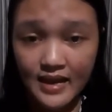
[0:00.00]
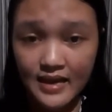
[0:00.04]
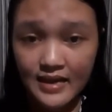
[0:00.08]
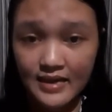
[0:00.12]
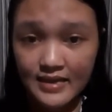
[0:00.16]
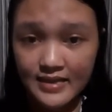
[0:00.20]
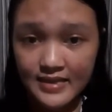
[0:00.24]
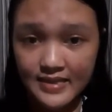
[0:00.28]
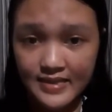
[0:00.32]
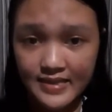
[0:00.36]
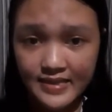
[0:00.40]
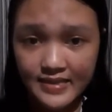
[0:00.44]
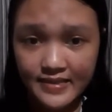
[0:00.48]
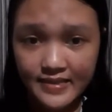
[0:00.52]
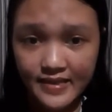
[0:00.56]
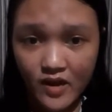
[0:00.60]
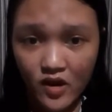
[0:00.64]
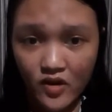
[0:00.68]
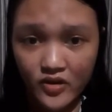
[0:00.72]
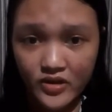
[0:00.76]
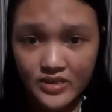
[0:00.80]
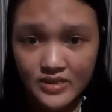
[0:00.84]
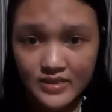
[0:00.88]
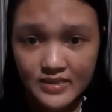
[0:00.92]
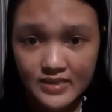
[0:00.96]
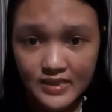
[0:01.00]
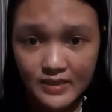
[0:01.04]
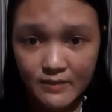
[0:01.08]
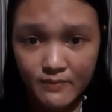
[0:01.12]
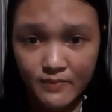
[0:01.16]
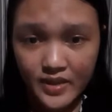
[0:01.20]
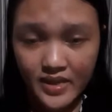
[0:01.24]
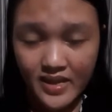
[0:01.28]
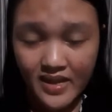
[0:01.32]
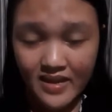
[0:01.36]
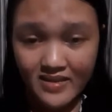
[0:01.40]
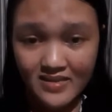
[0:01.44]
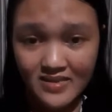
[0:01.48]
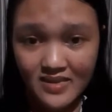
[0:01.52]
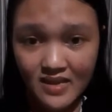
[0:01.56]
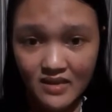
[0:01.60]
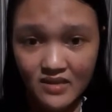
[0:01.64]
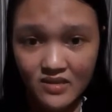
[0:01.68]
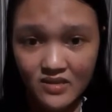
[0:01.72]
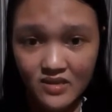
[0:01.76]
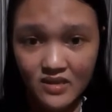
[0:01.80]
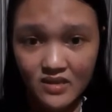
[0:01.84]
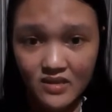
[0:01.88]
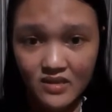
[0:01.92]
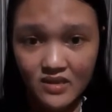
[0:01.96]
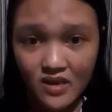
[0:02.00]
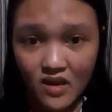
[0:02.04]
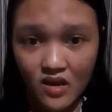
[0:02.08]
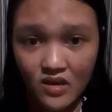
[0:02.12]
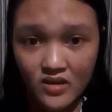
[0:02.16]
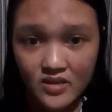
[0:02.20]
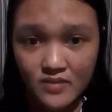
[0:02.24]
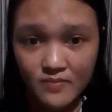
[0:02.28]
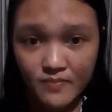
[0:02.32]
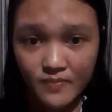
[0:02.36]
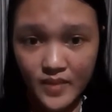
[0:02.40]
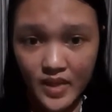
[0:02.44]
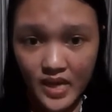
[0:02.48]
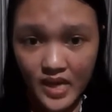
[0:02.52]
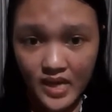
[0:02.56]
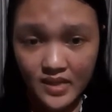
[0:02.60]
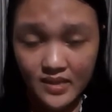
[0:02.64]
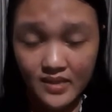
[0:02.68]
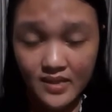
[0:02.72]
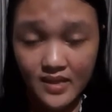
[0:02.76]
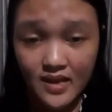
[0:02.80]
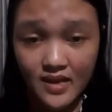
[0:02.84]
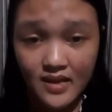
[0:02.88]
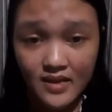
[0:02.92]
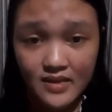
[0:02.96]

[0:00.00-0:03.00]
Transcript: leading the audit team in executing the audit plan,